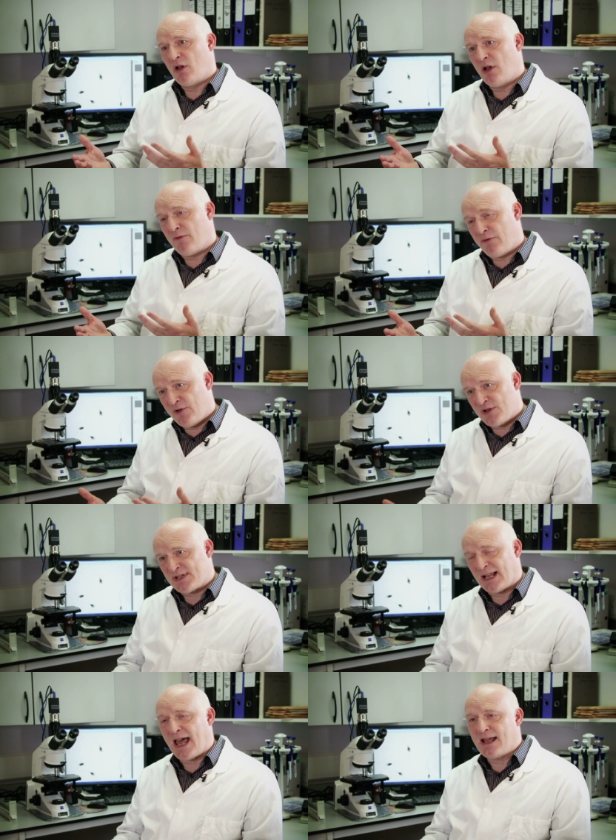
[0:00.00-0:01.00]
at
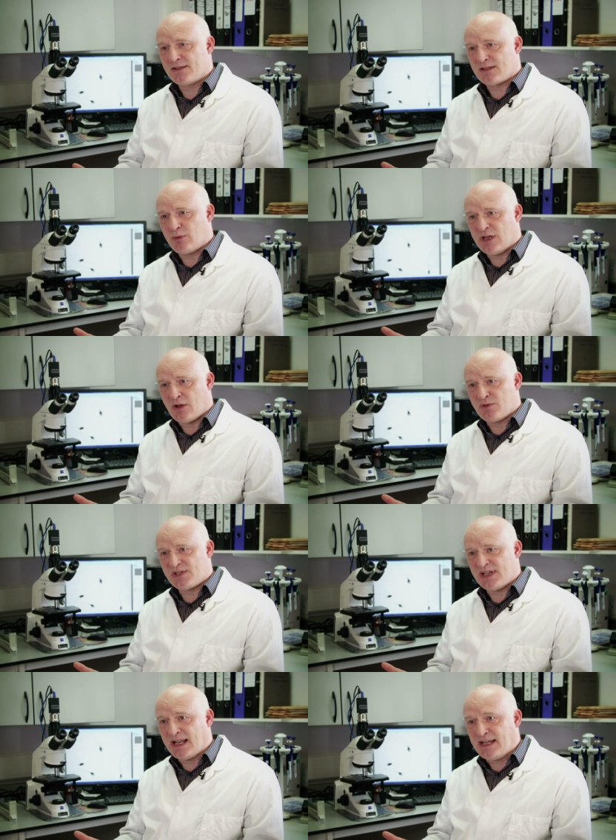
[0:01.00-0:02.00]
first glance we don't
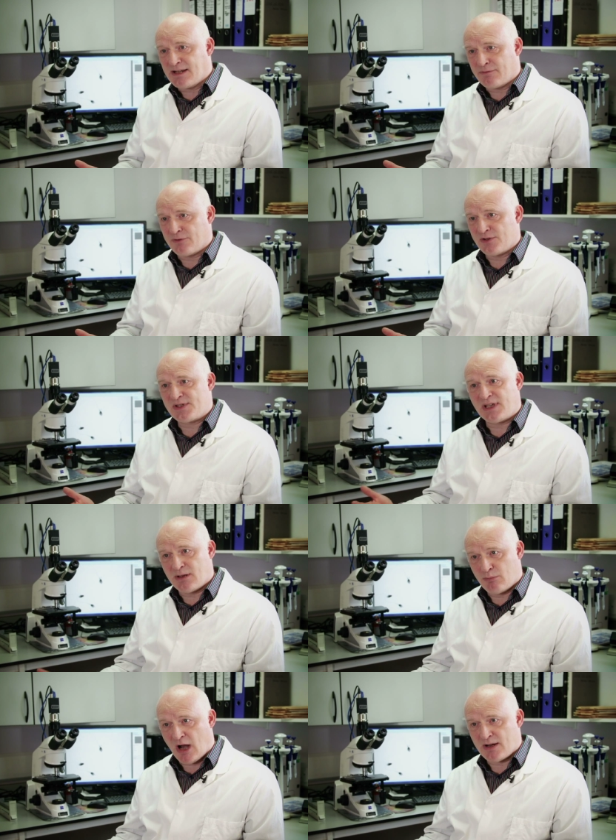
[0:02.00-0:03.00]
see any difference in
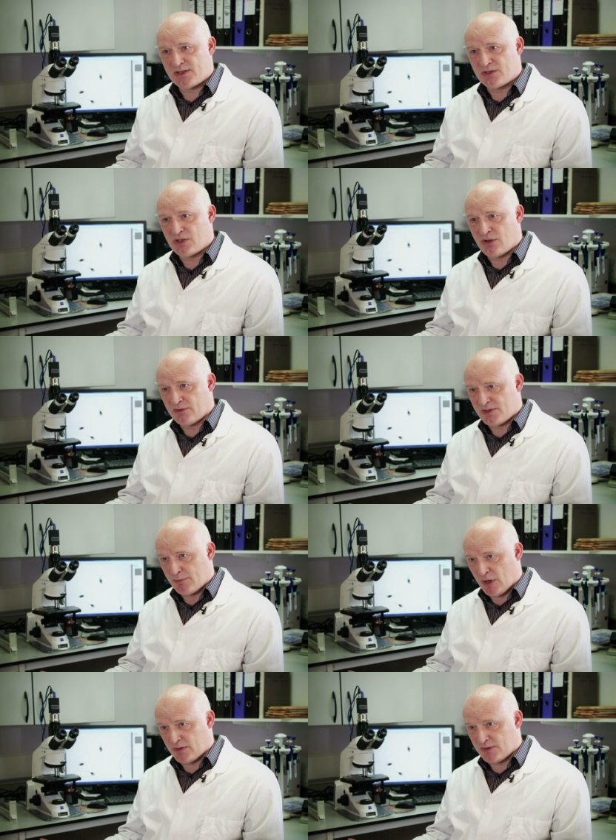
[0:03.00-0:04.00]
comparison to
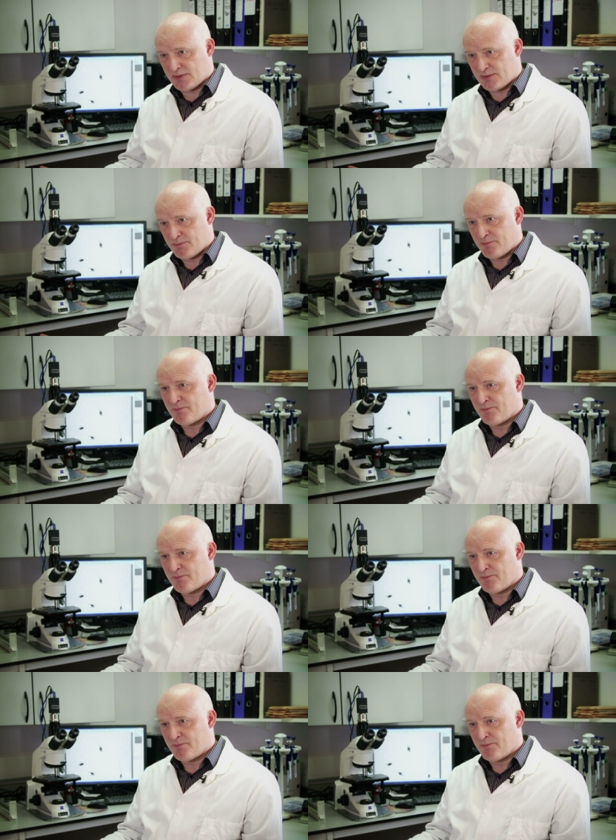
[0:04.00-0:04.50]
non-smokers.